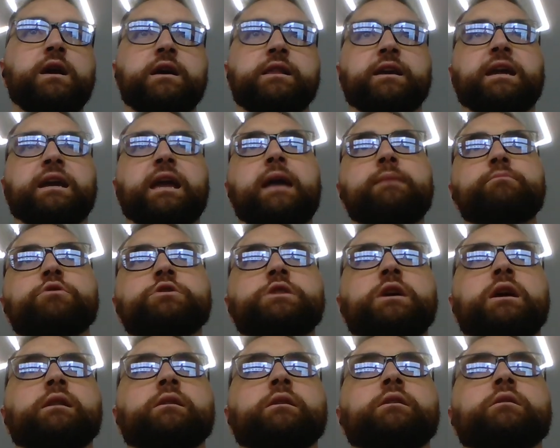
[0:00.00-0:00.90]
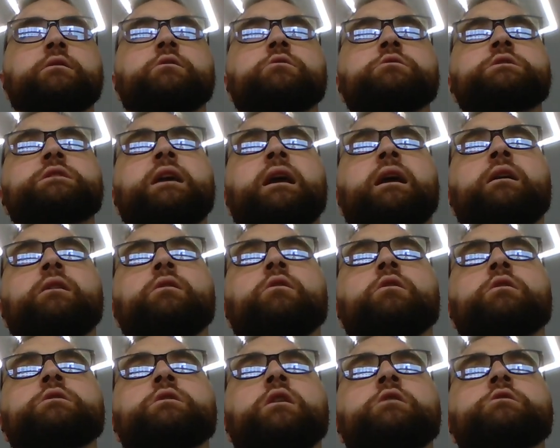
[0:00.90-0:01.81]
The Cambridge Analytica
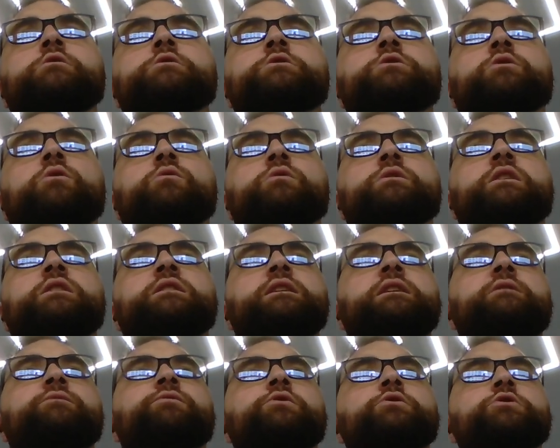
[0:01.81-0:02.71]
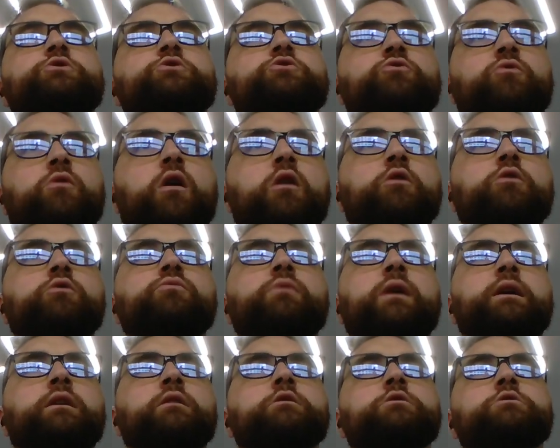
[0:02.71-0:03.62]
scandal underscored the need for stronger
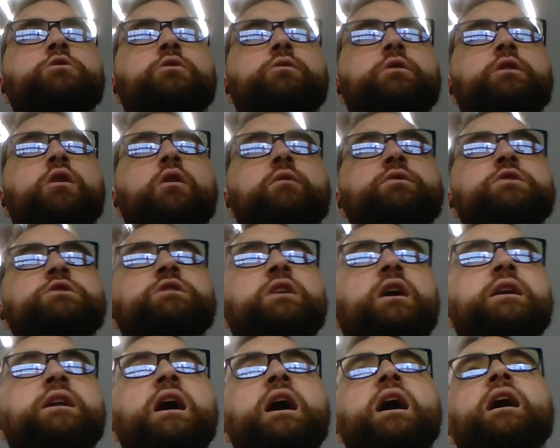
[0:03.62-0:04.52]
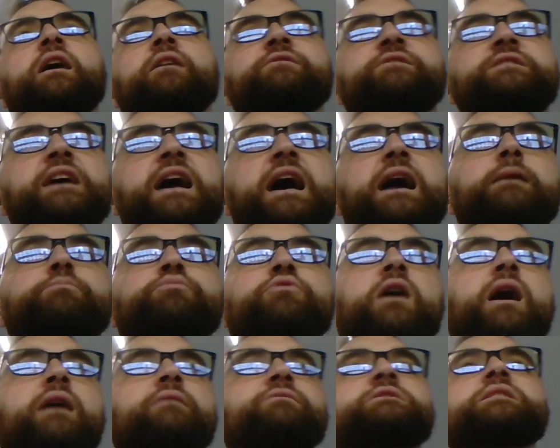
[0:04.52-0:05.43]
regulatory oversight of data
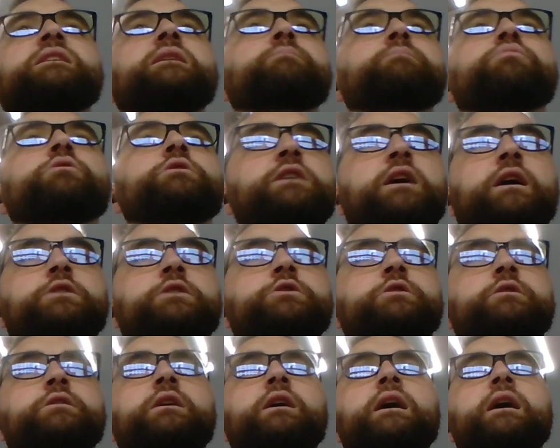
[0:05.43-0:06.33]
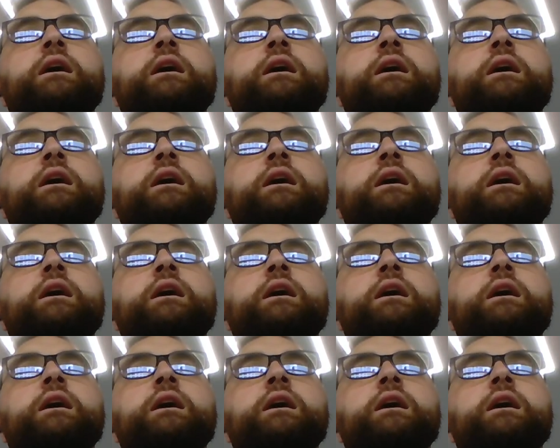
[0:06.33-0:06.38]
privacy and protection.